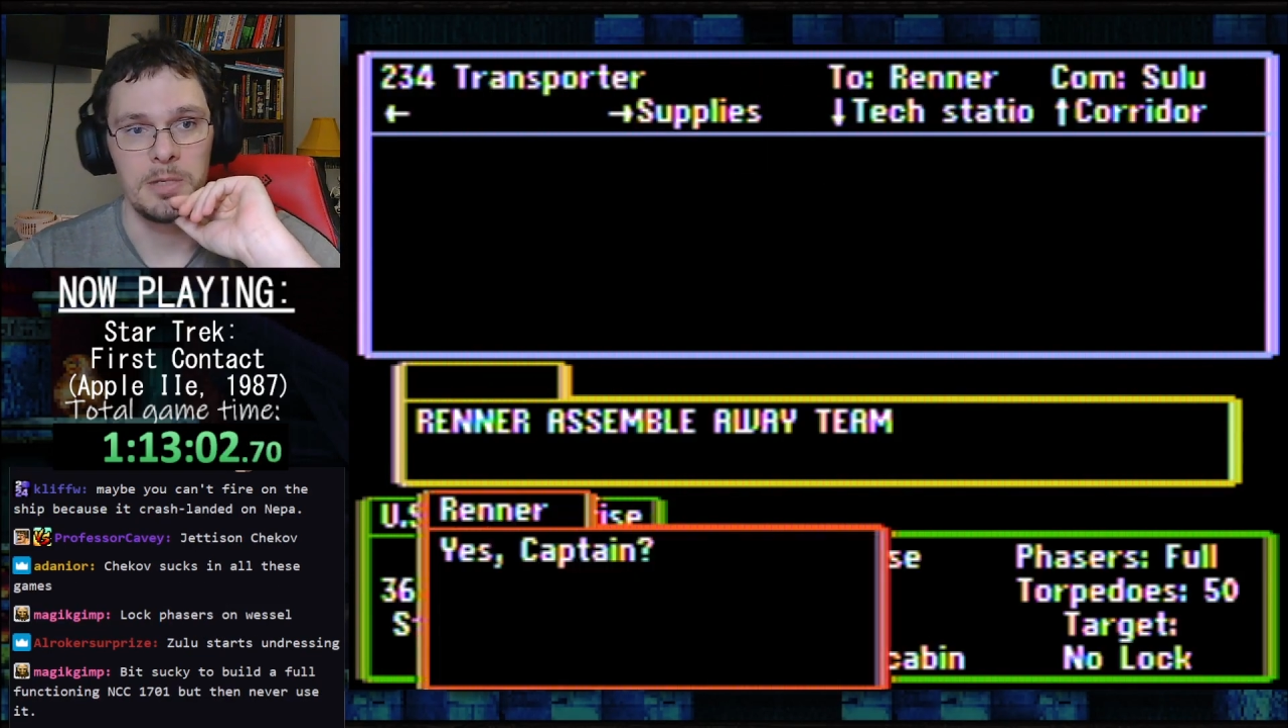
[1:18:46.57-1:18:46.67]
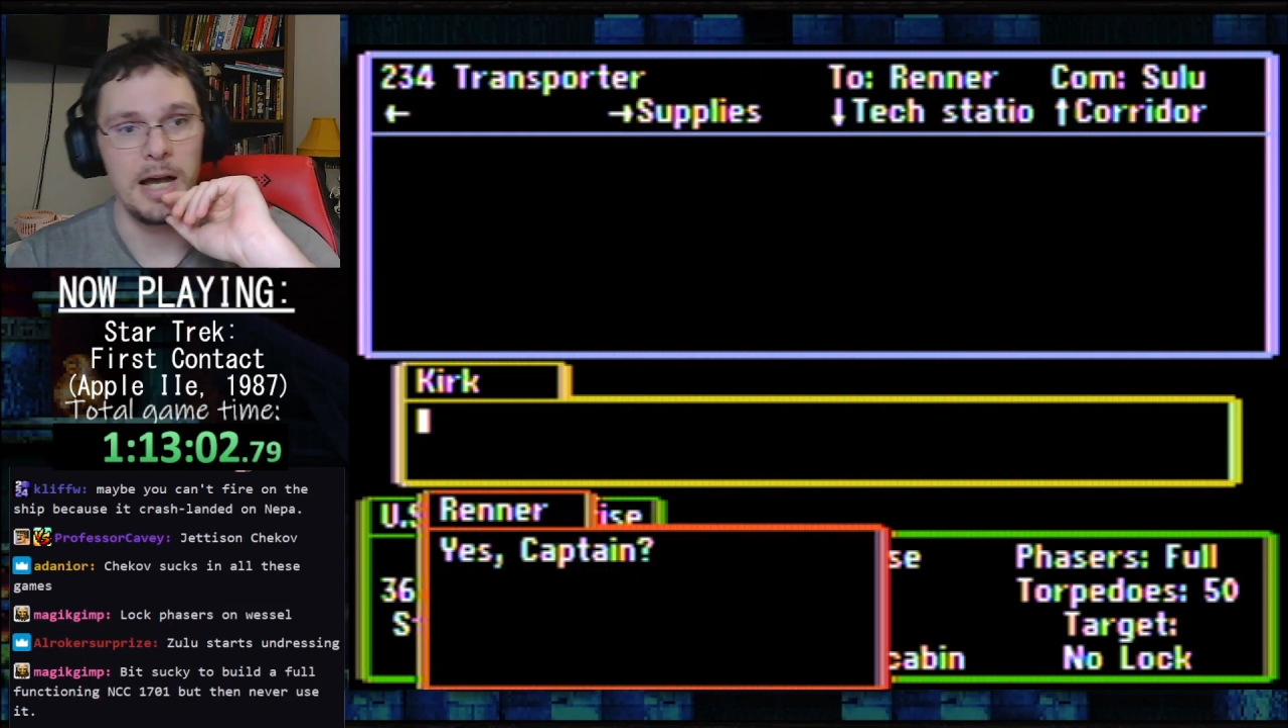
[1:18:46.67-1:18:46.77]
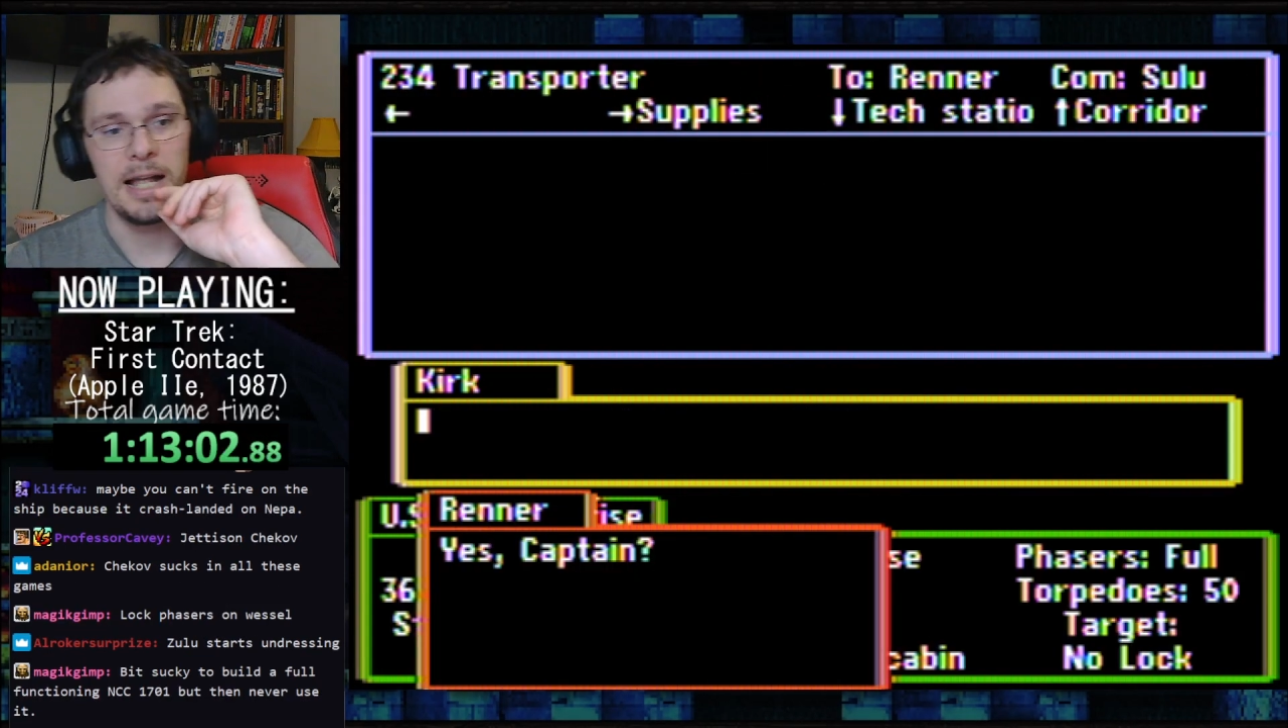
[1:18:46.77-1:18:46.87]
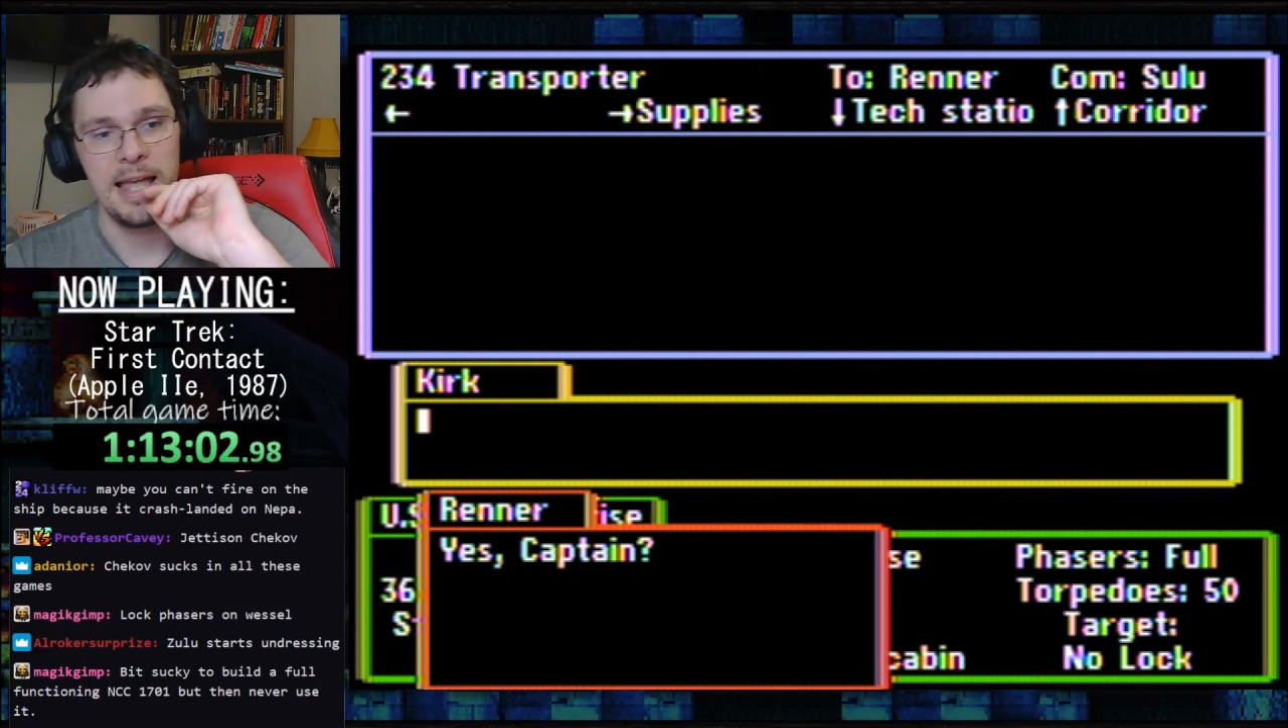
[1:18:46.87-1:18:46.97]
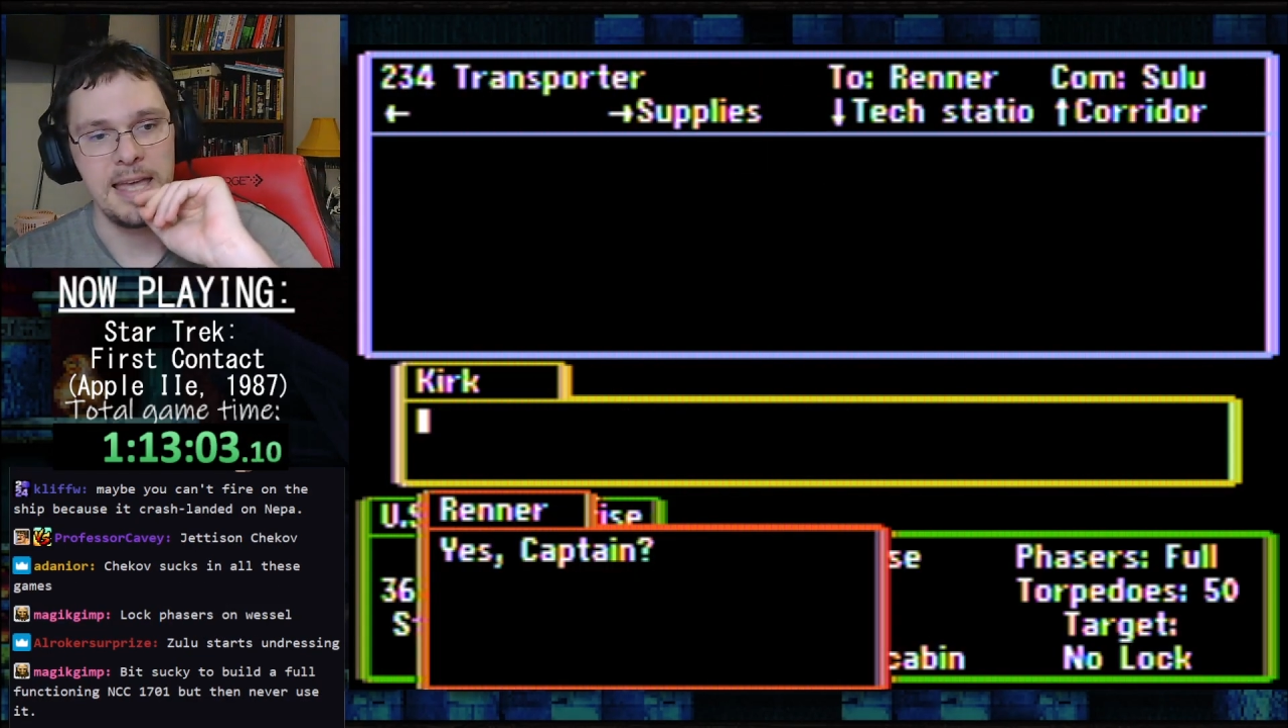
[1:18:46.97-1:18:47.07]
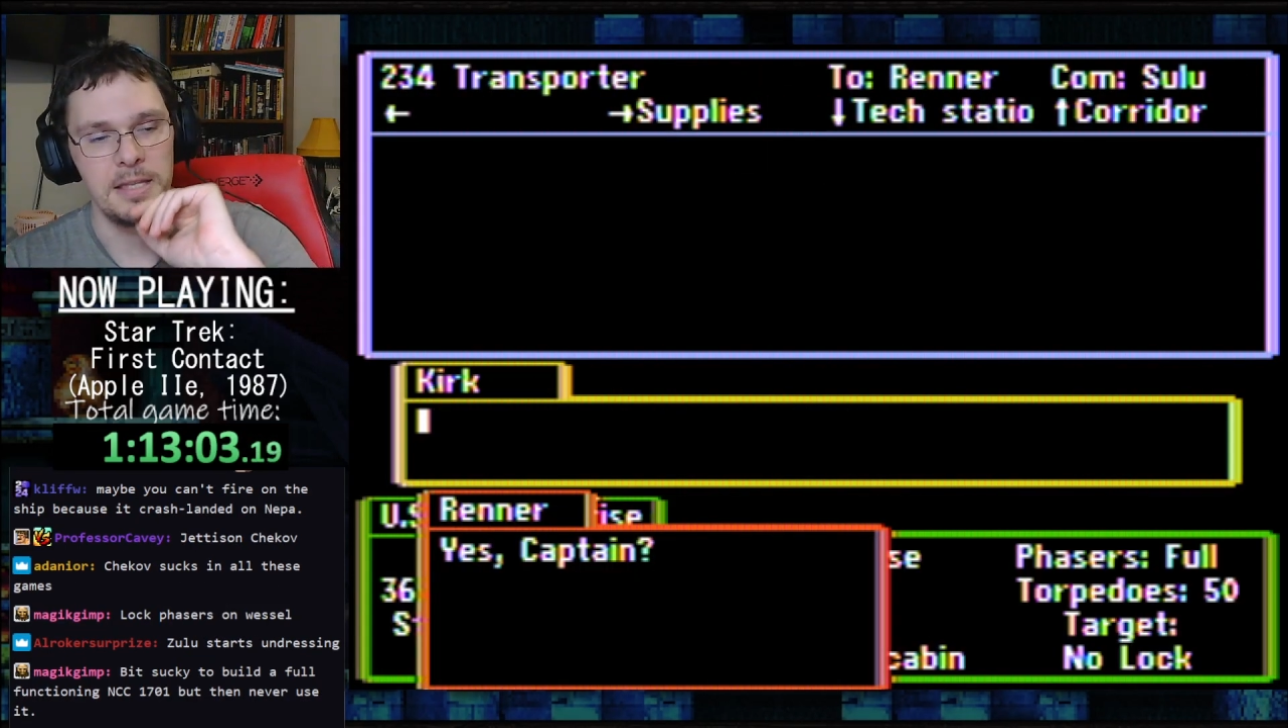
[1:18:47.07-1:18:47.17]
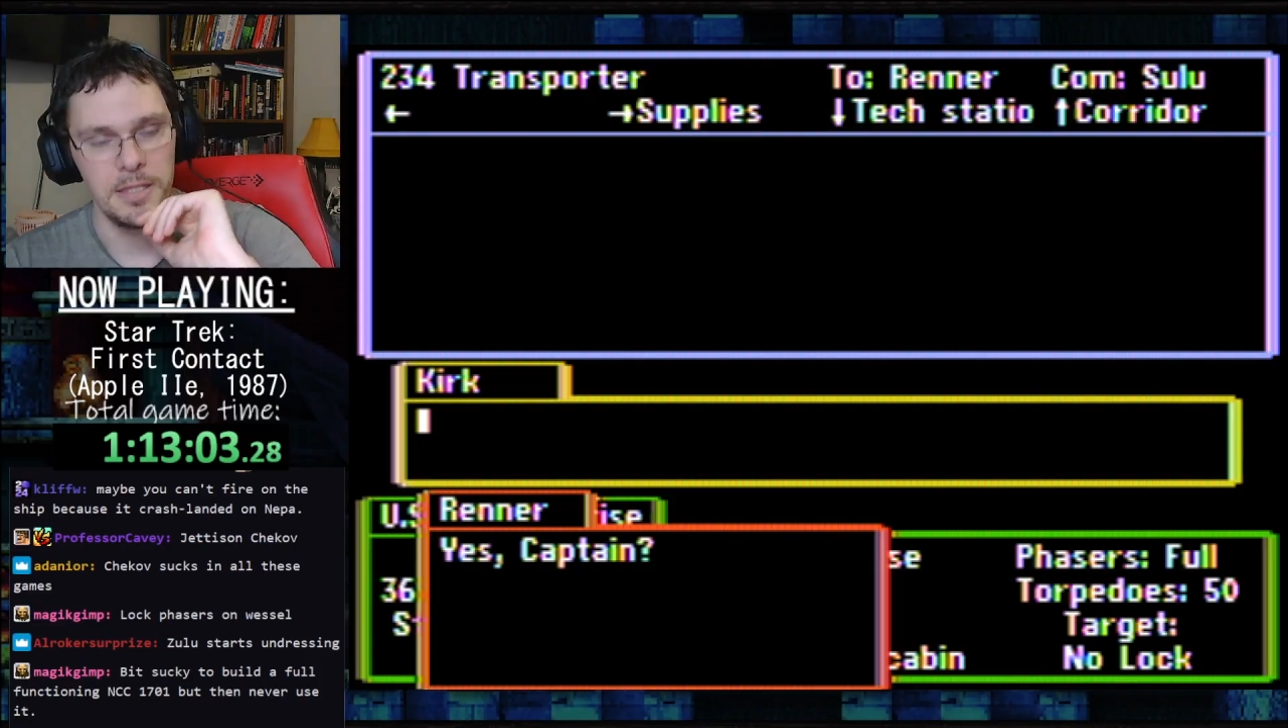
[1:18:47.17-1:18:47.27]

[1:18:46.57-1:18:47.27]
God, I hate